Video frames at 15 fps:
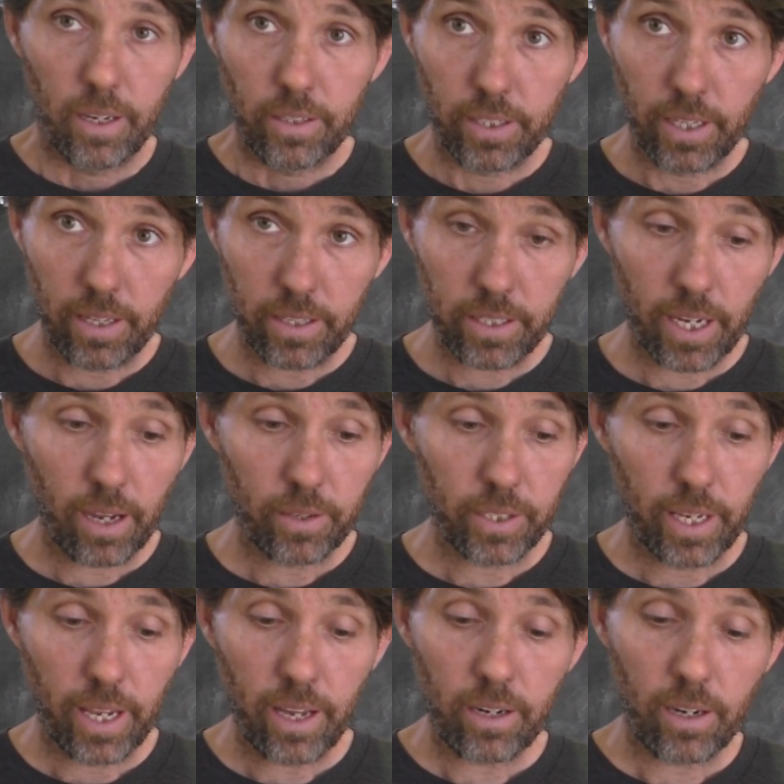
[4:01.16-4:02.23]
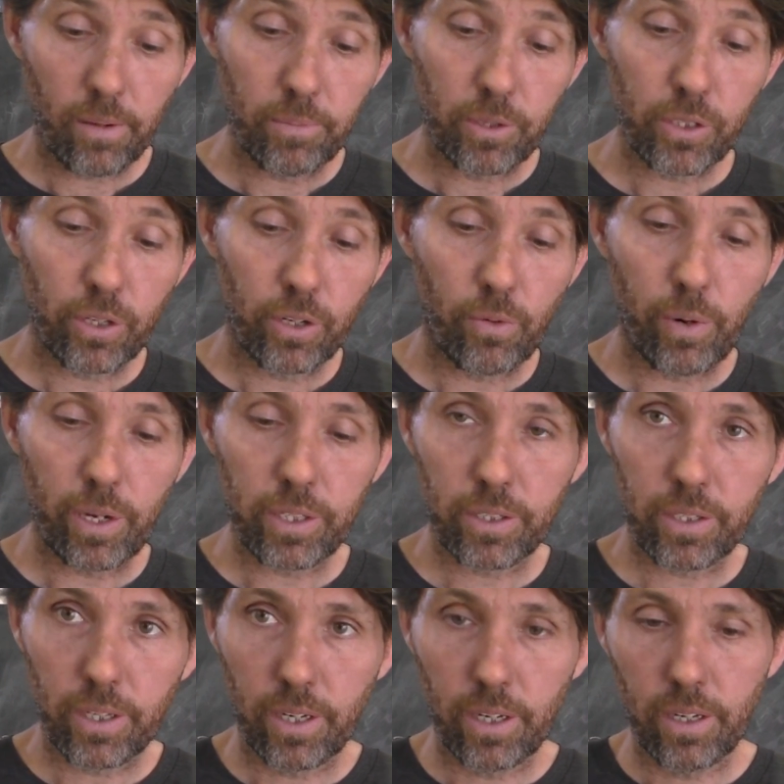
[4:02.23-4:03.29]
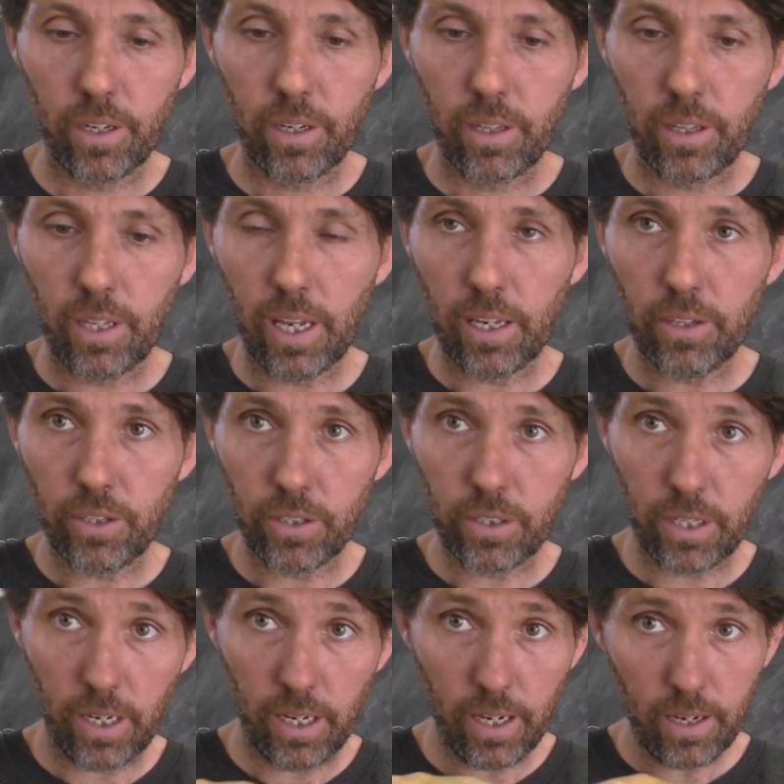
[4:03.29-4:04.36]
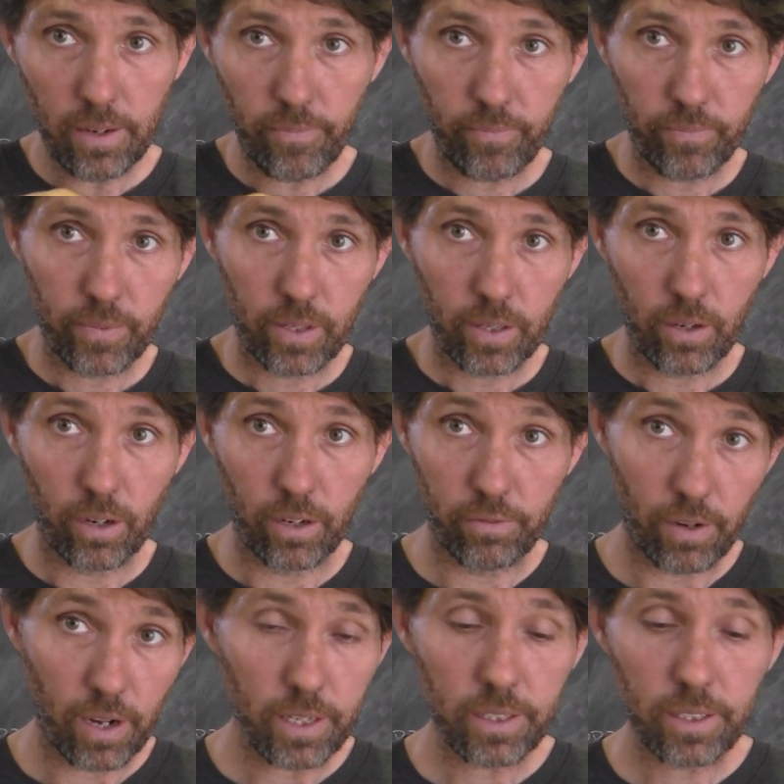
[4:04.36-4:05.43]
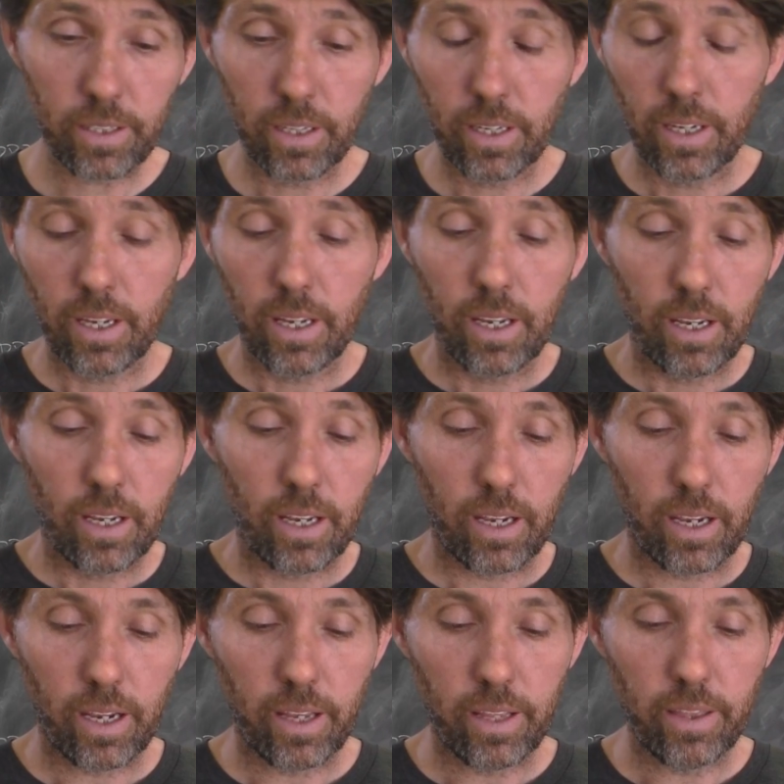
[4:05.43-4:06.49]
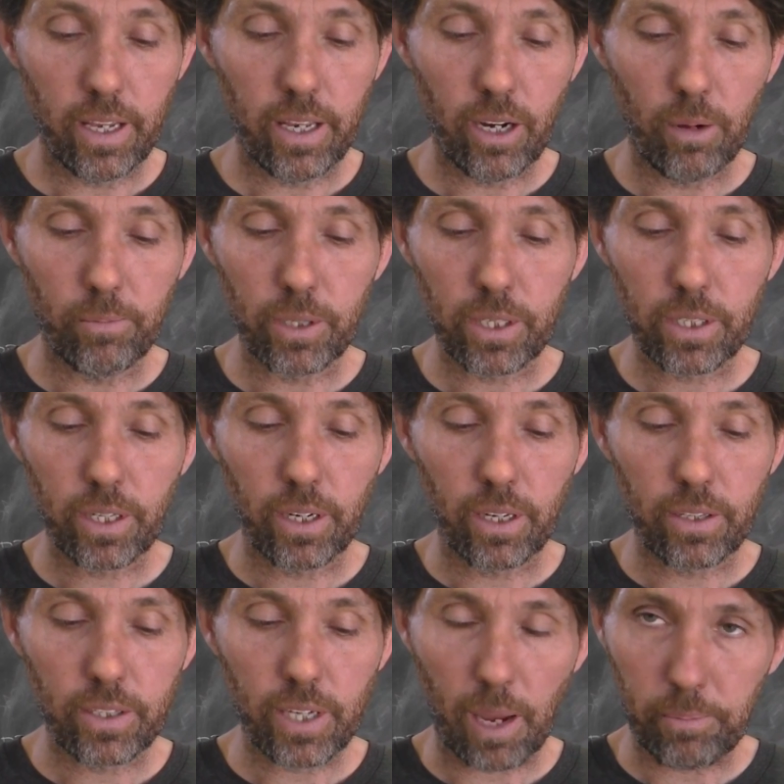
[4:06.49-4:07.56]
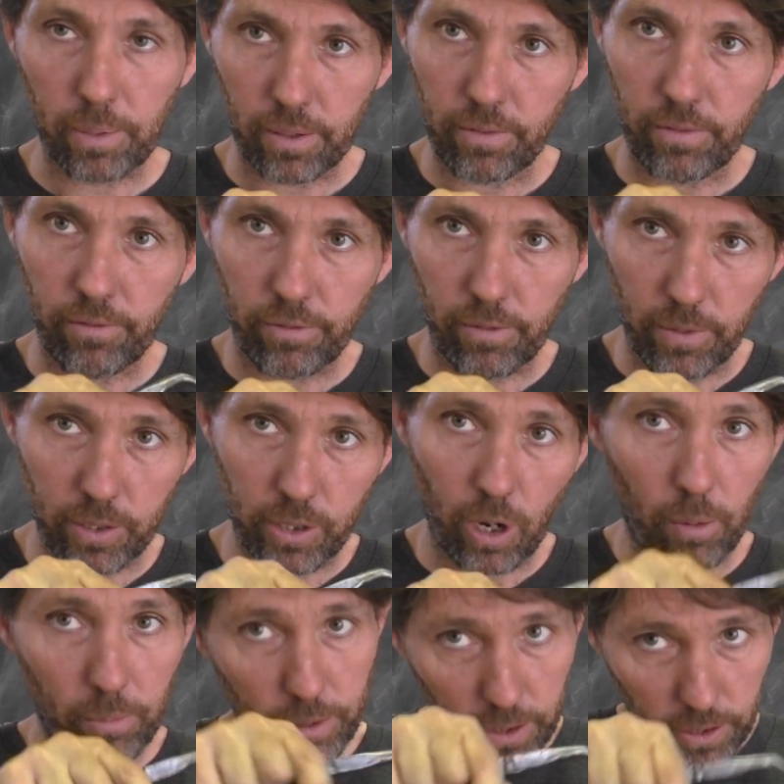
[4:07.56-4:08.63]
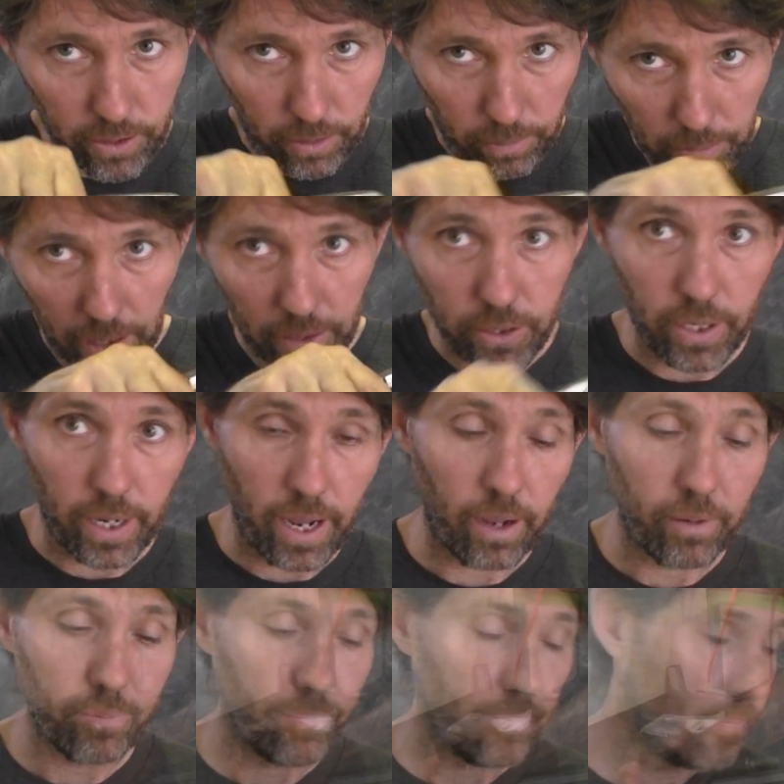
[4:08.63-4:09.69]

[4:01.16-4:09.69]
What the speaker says: To get this housing out, I'm just going to rest the edges here on a vise, and then I'm just going to tap it from the top and just sort of punch it out.